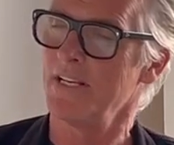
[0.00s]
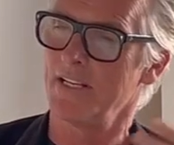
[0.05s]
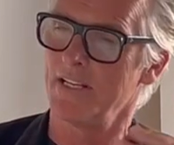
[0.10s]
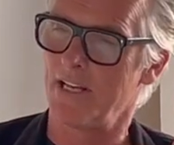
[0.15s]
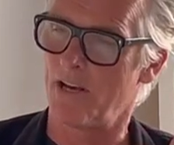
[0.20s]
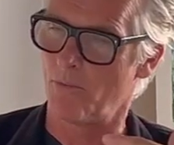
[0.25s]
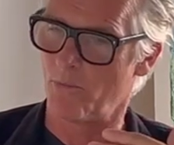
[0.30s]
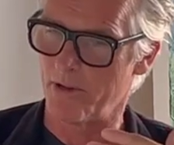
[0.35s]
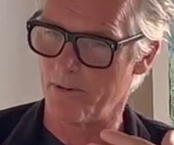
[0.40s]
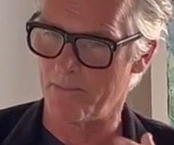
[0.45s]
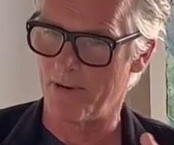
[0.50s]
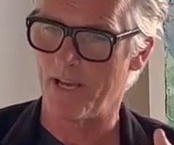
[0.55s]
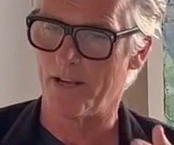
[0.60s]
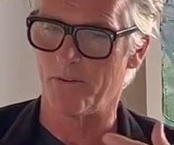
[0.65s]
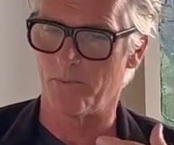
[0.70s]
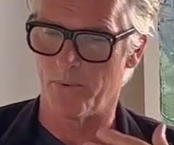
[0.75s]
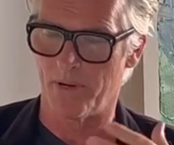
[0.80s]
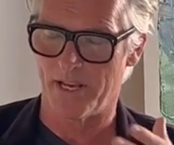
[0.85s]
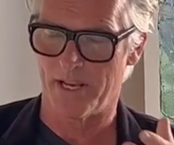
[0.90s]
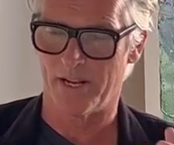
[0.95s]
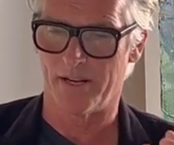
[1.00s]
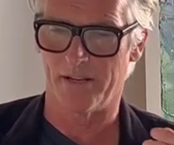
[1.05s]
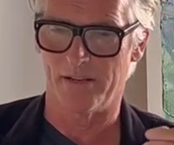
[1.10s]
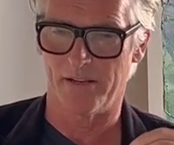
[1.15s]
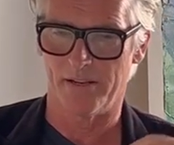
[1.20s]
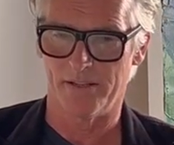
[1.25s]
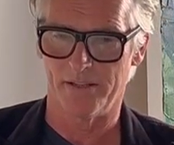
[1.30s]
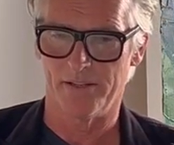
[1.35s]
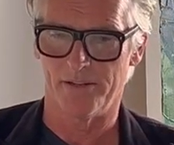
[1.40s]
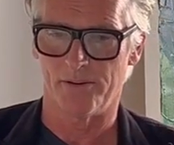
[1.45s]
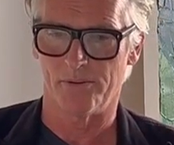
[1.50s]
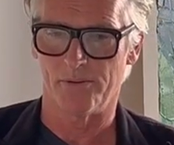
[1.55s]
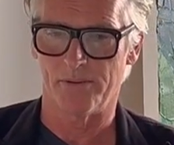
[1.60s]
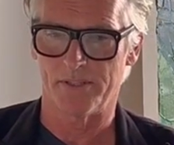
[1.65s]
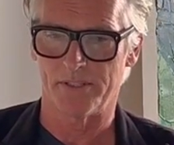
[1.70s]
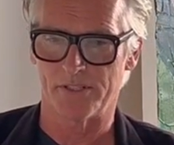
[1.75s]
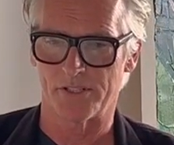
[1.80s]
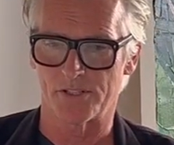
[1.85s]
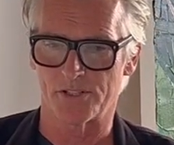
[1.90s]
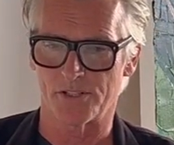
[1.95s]
and we met and we had
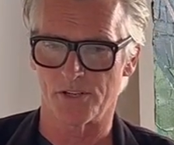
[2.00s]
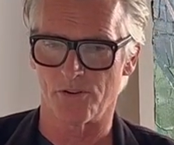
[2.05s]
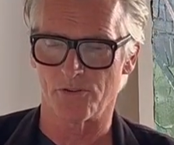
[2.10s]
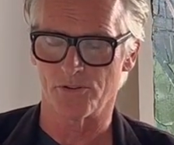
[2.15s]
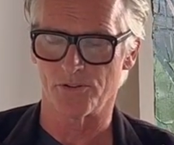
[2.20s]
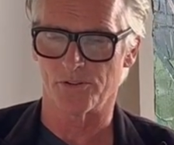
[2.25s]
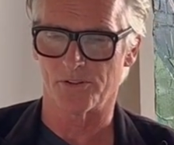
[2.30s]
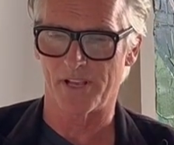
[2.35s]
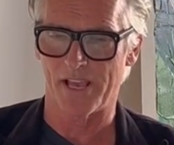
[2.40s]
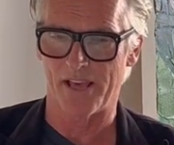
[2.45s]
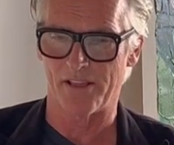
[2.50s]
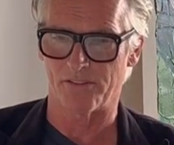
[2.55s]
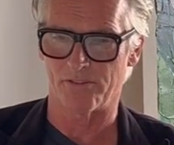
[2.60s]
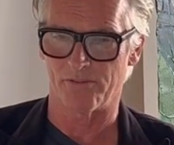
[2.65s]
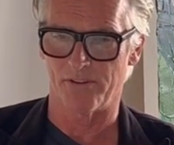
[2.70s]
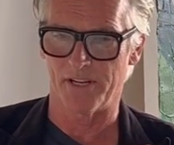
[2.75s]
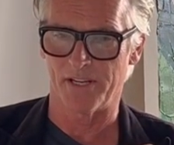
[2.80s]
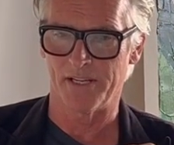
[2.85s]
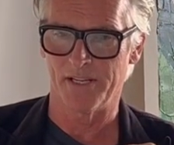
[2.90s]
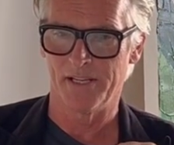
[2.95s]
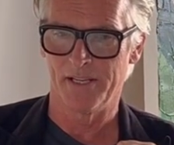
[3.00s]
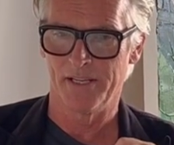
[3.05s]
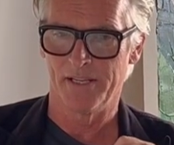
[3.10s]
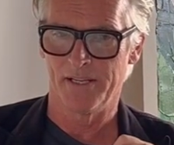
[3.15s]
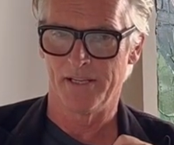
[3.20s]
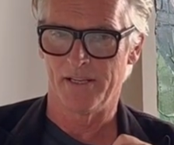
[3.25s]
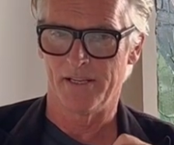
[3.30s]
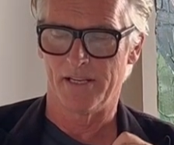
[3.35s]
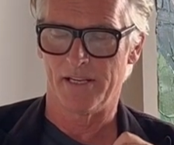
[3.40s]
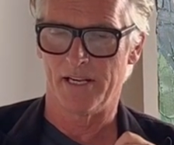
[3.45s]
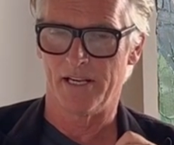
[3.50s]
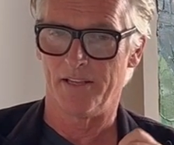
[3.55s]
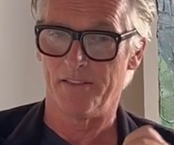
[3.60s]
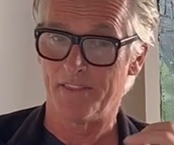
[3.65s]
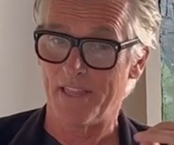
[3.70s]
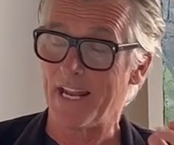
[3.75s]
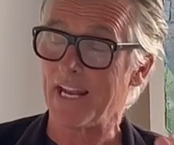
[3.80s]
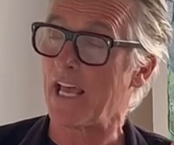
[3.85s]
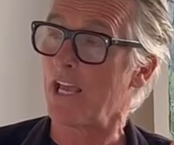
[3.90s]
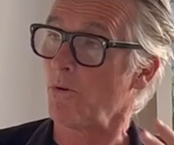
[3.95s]
at a social gathering, and
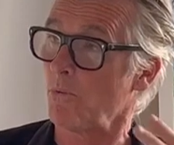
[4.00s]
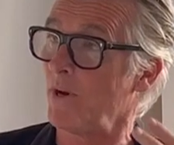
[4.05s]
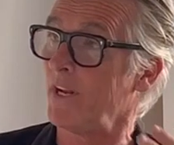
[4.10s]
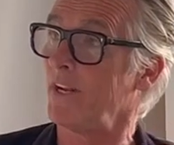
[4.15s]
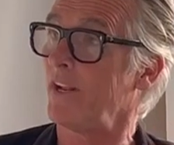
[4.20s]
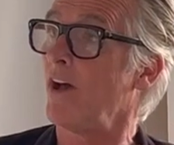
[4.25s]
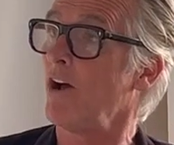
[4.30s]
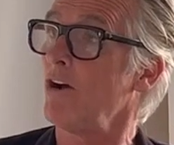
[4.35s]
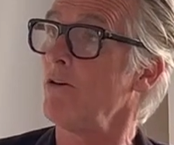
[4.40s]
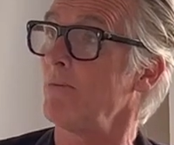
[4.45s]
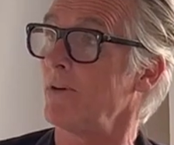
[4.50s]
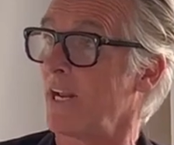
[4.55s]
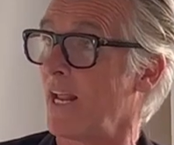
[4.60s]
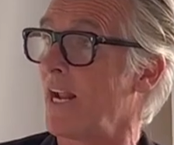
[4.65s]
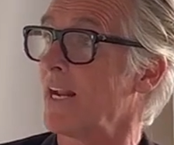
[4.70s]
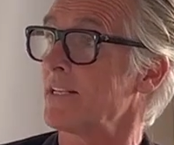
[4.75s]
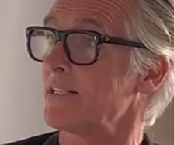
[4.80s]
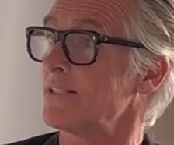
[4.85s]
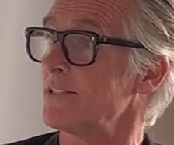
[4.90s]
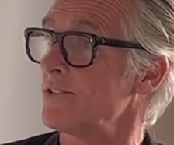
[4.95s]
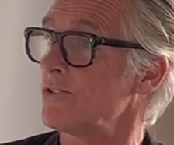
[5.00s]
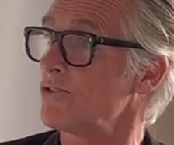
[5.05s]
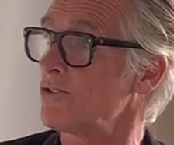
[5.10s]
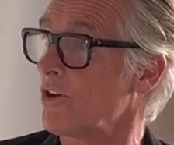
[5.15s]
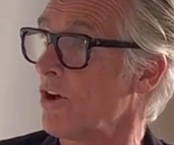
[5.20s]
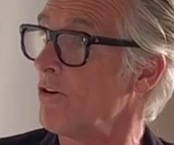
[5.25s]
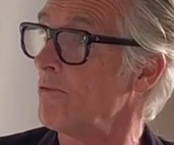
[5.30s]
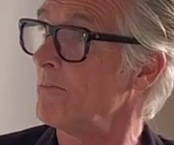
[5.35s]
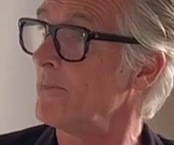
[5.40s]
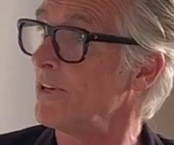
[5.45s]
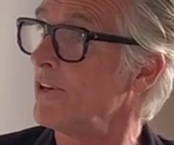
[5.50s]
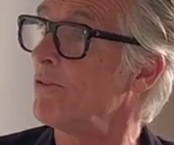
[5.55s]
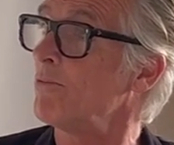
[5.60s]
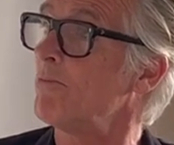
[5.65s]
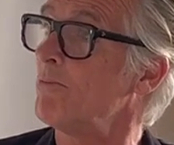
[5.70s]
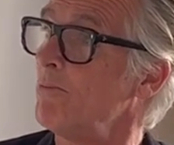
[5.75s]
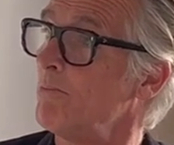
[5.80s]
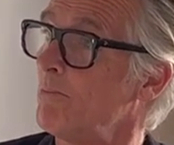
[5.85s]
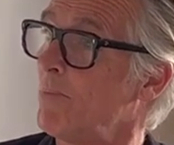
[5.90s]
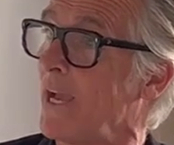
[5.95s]
then I went home and Alison showed me your
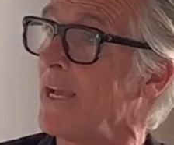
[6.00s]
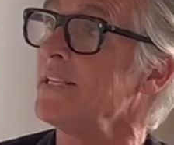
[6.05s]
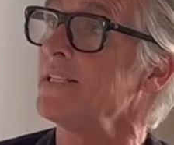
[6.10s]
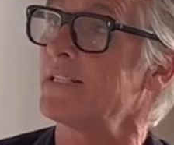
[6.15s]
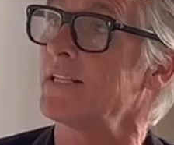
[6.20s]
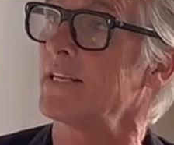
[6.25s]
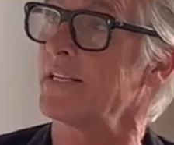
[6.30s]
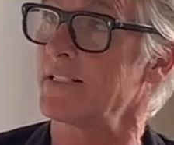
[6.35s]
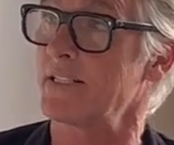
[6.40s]
paintings,